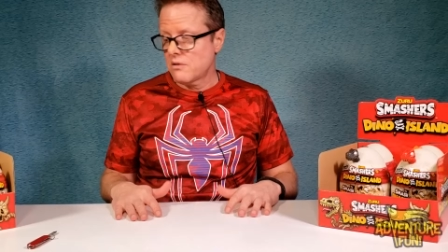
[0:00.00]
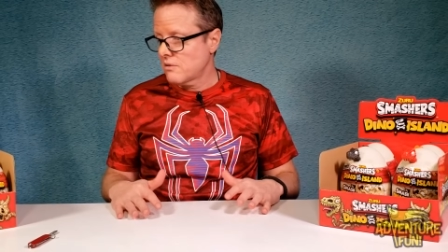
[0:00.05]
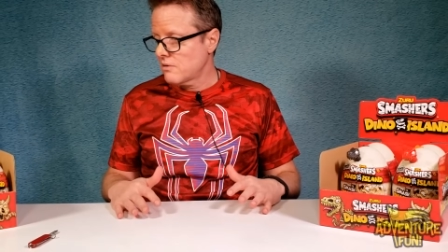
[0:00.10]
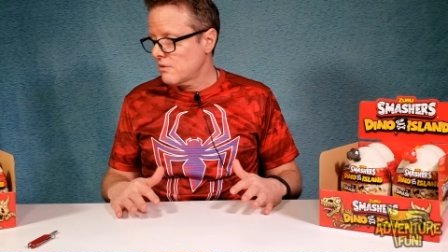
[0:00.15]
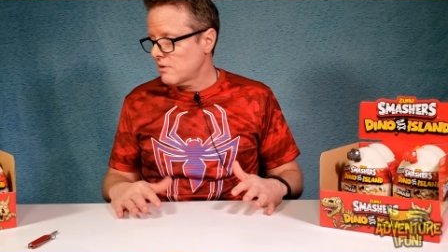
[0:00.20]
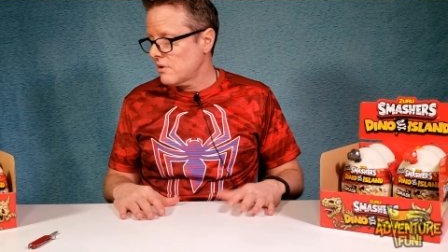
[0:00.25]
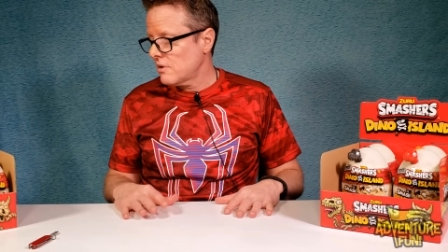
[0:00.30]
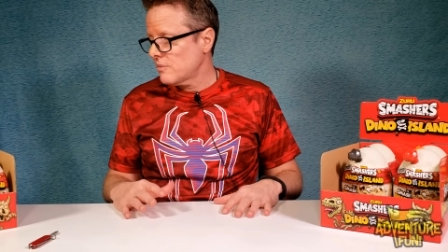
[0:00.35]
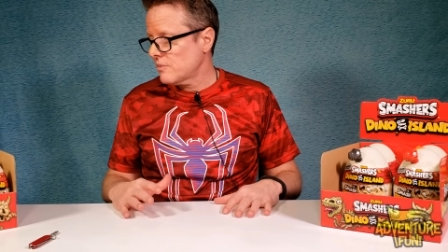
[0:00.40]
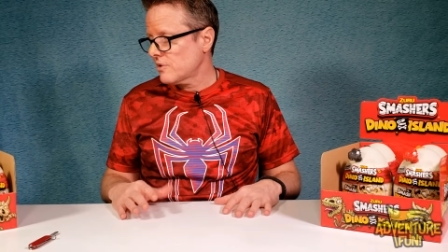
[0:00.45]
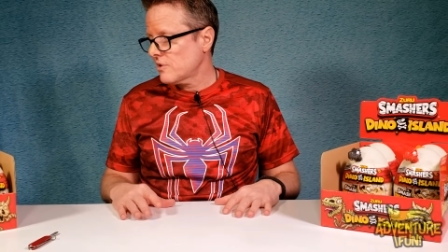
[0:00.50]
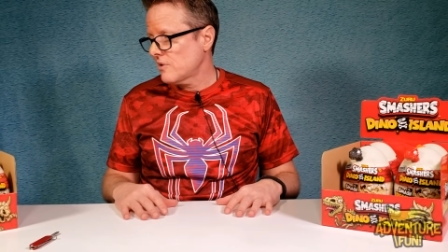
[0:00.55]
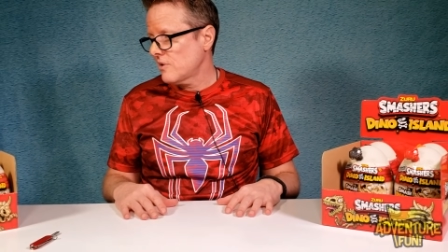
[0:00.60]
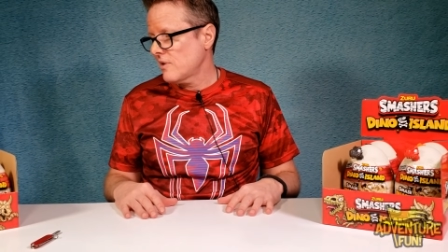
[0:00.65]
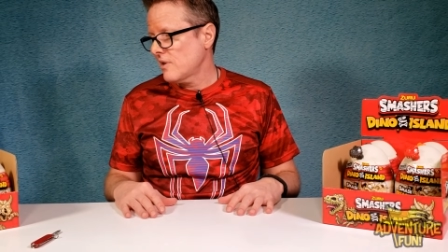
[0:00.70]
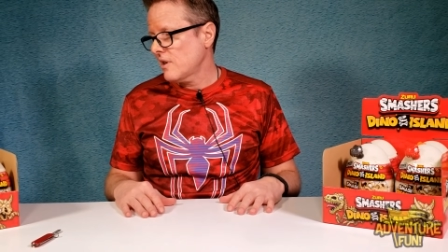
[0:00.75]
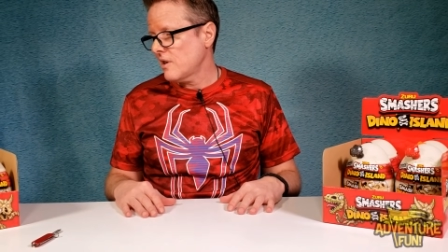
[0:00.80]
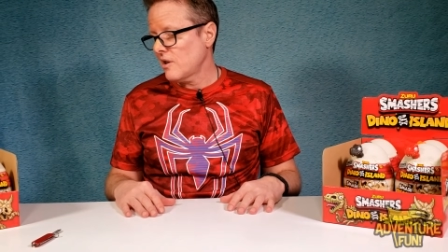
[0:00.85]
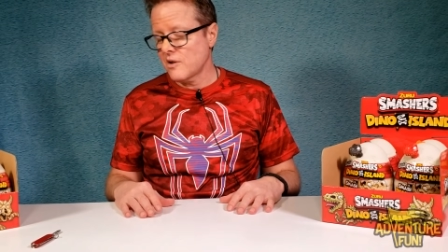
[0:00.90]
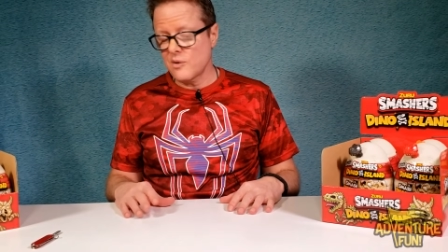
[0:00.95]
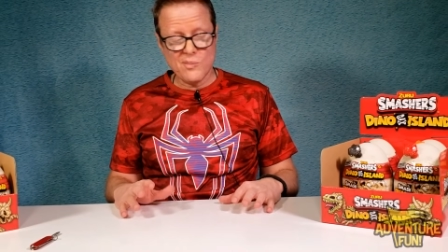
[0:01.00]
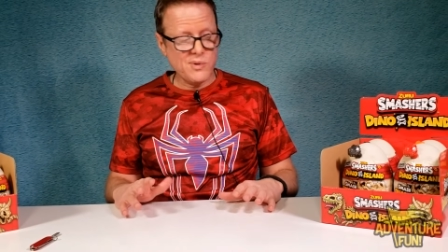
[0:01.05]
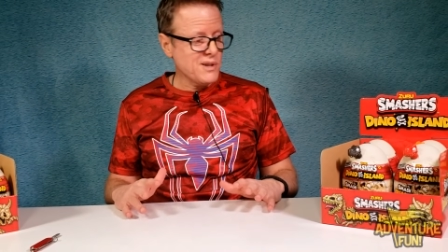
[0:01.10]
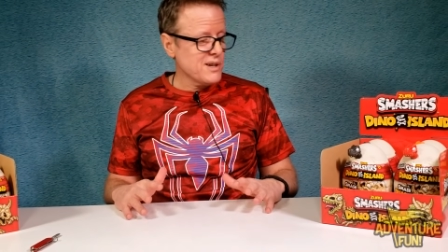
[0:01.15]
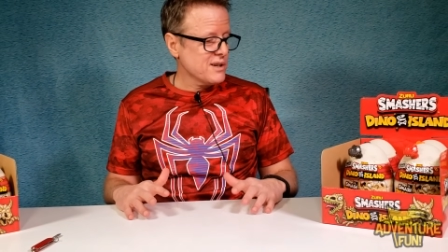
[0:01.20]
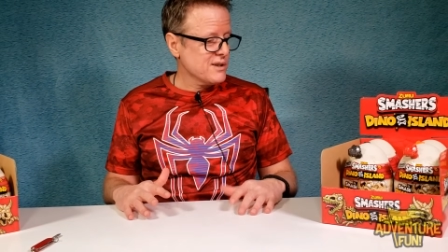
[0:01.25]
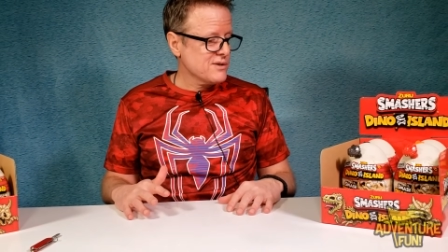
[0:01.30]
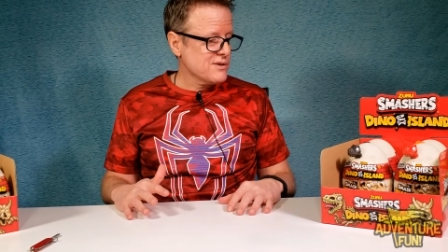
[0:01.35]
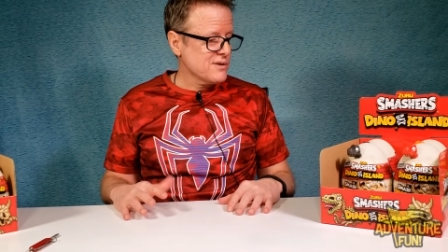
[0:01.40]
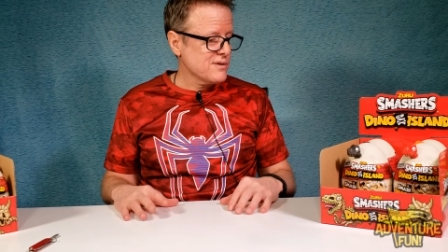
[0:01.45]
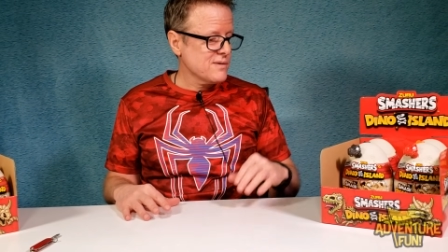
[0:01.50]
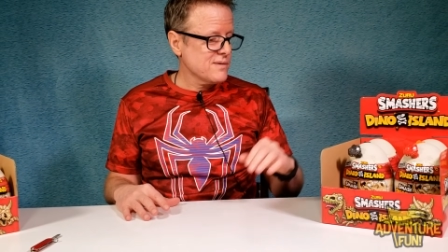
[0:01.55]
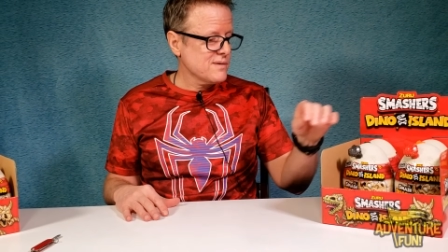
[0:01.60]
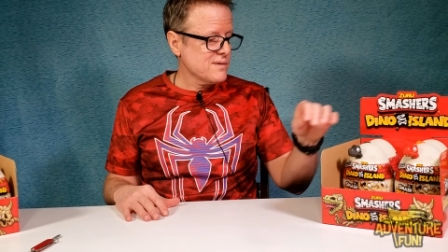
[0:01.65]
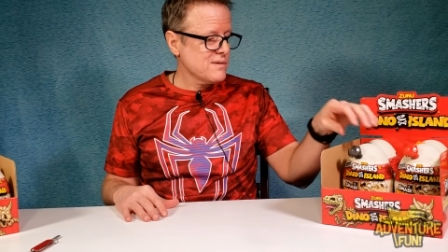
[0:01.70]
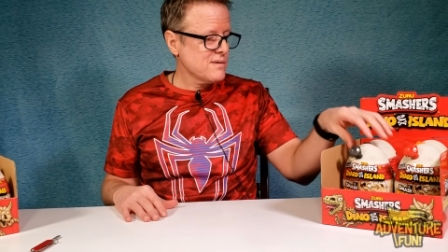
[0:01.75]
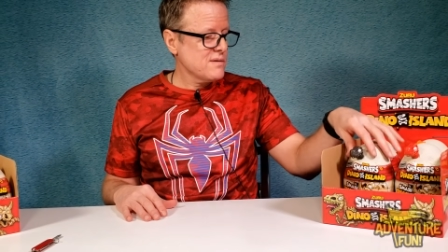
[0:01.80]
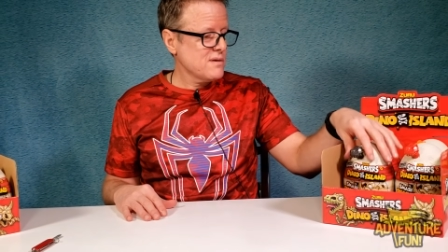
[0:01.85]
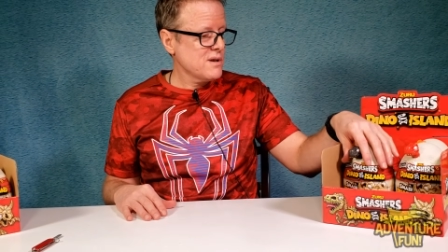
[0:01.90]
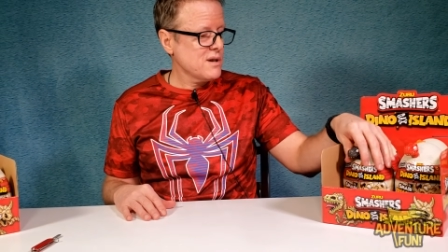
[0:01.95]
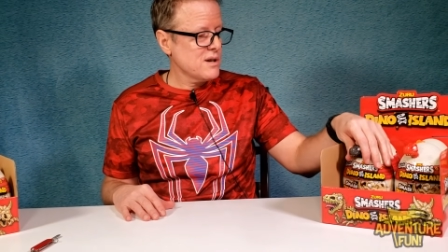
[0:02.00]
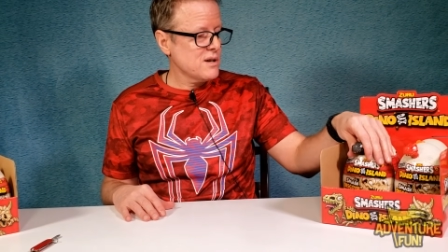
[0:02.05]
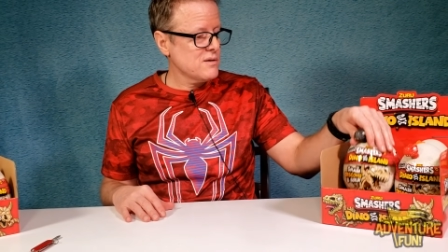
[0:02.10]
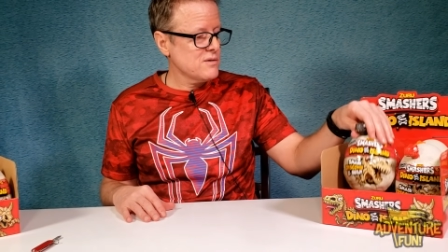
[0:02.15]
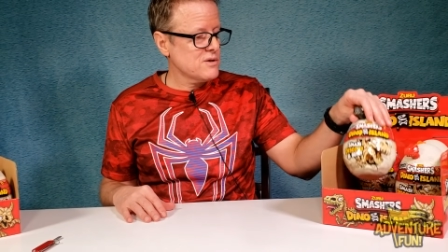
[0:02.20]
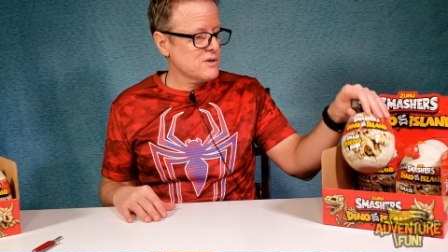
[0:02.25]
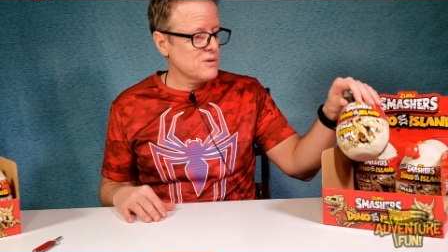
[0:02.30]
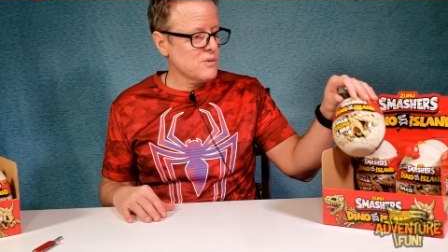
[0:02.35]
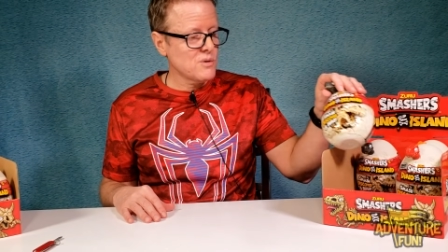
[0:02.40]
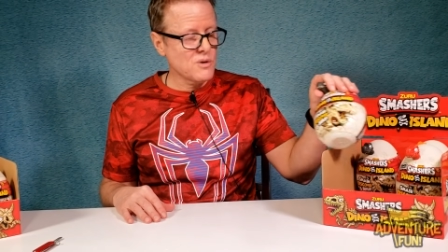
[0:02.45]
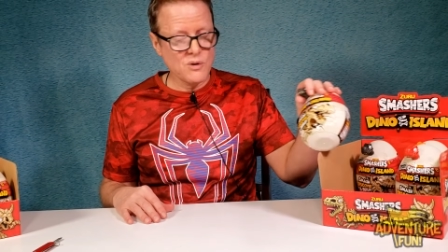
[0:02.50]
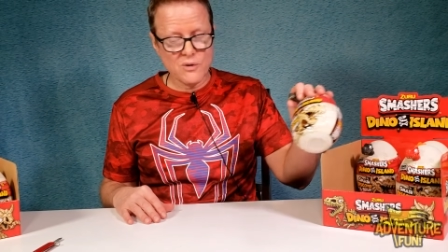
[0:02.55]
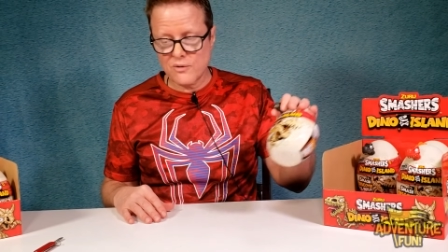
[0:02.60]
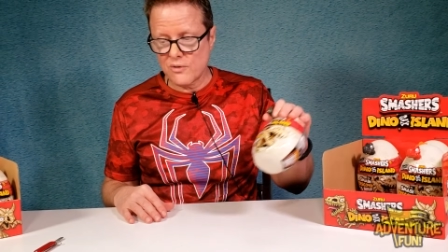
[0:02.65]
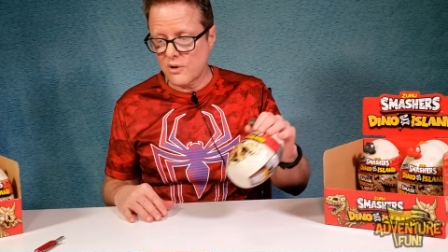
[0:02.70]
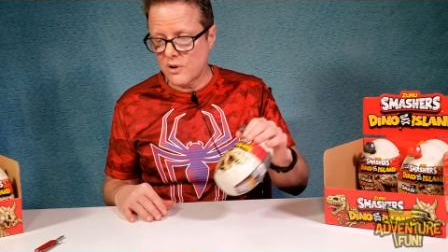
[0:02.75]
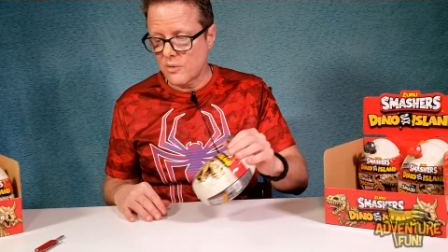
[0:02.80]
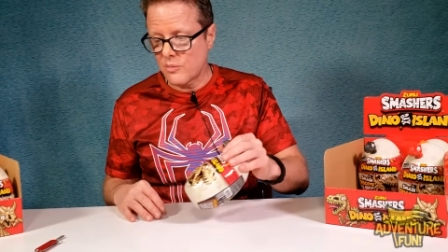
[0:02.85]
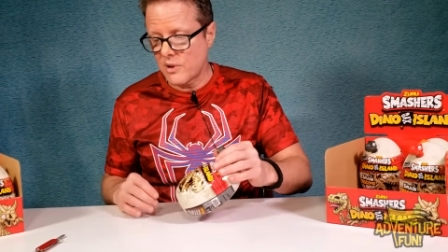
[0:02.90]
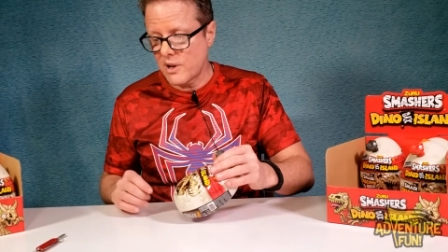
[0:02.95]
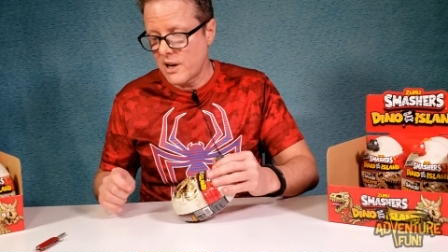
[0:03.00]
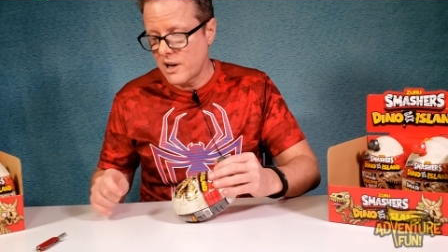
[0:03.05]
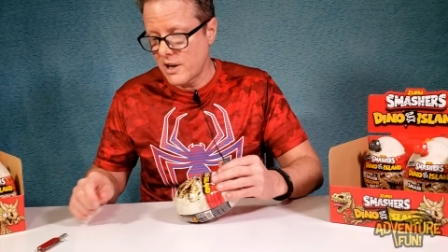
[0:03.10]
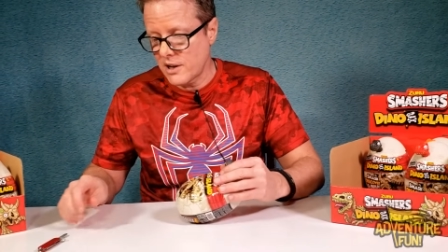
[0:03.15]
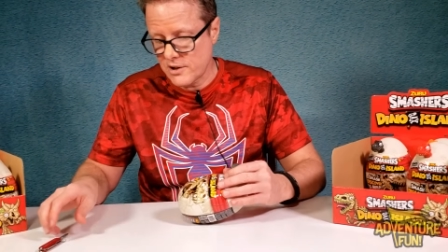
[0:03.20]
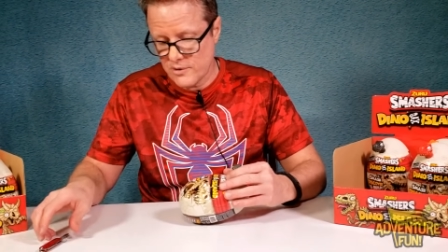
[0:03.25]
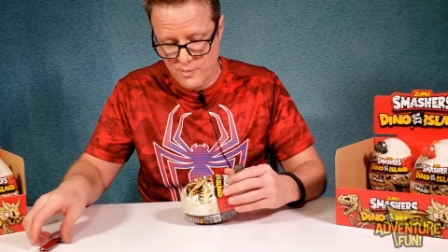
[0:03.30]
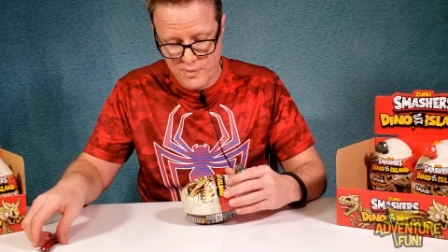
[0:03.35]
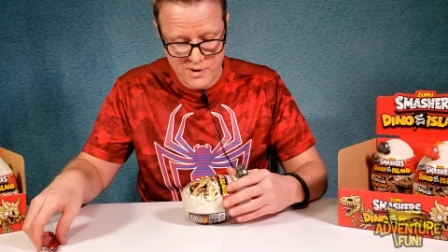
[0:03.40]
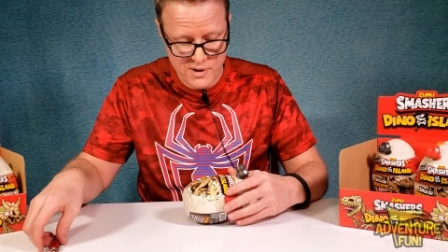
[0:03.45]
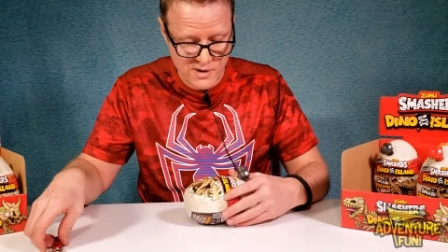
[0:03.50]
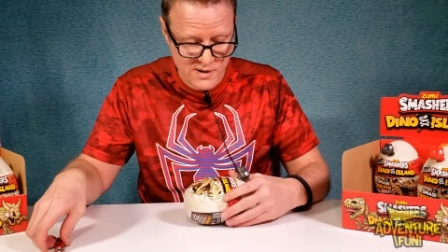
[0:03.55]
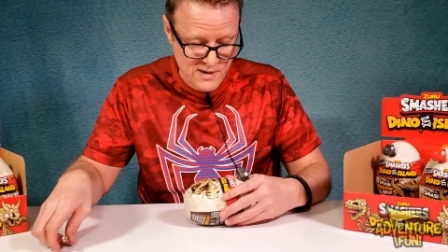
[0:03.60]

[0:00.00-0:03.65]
Um, so you think all the blacks, huh? All right, so we'll go through all the blacks, but...